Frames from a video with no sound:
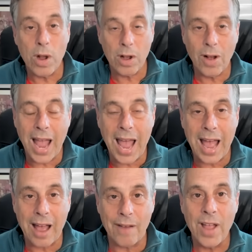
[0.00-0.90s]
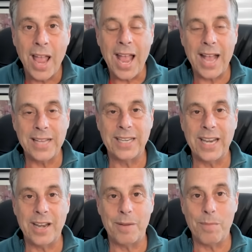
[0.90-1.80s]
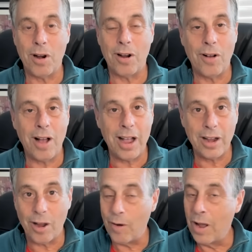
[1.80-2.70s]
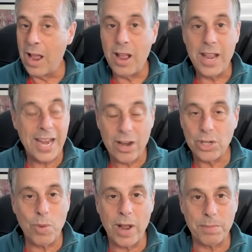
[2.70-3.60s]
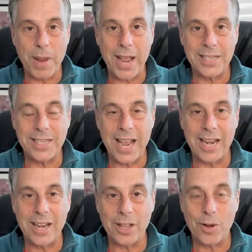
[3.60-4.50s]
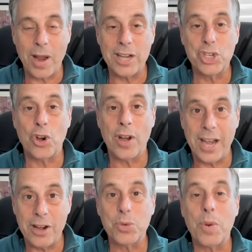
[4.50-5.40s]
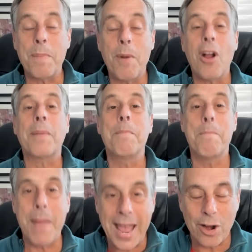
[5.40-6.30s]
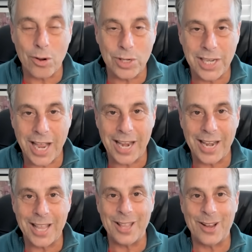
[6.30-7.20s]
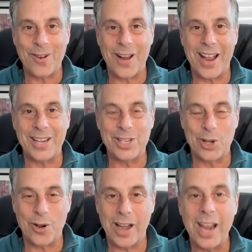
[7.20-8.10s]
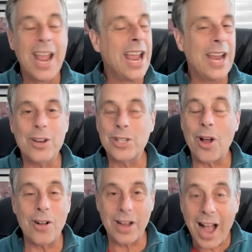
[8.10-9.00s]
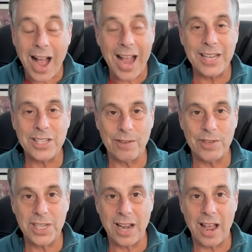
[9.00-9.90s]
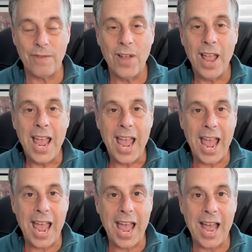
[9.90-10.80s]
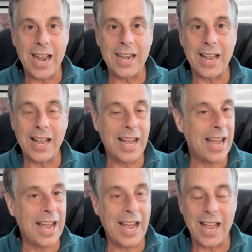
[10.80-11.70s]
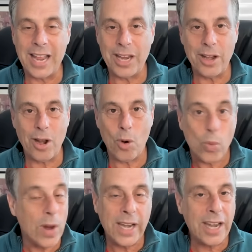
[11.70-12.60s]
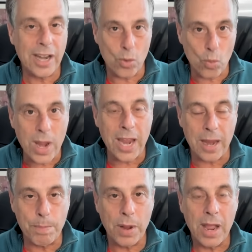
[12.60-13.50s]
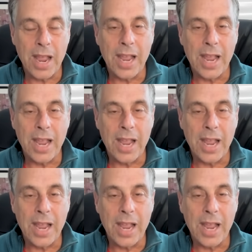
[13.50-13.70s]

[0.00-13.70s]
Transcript: will have, as he did in Mar-a-Lago, here's what Pence said in the grand jury. Here's what Mark Meadows said in the grand jury. Here's all kinds of stuff. And, uh, you know, read it and weep,